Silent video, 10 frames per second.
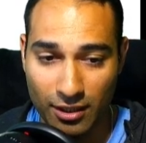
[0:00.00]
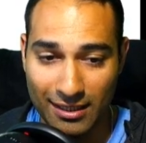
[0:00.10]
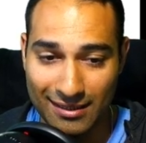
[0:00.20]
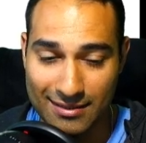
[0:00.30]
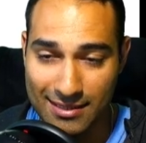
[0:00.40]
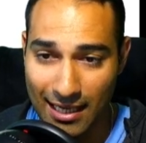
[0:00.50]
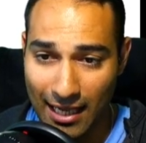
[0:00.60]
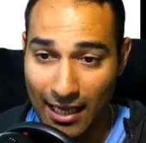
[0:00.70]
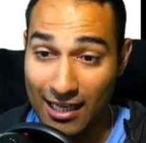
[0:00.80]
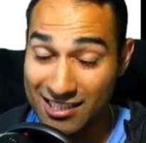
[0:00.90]
is
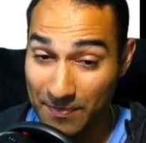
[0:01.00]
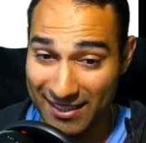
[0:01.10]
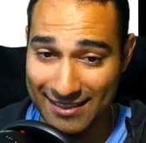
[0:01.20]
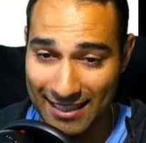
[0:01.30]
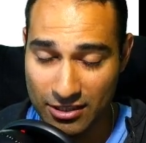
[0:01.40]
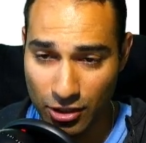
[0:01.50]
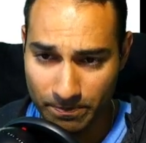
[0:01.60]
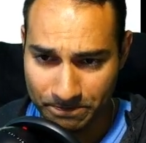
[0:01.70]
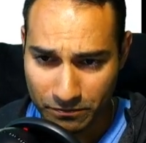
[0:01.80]
uh, Specter Desktop.